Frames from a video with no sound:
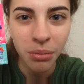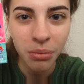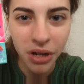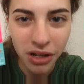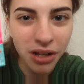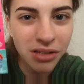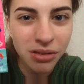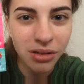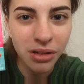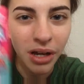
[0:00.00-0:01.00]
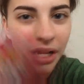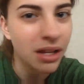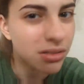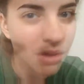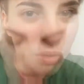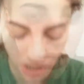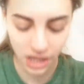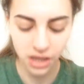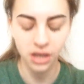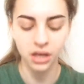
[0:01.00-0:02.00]
but it does look good. So
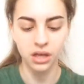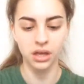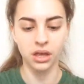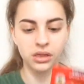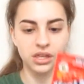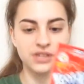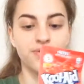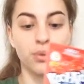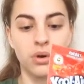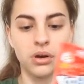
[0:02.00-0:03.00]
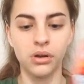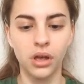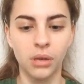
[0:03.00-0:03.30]
these four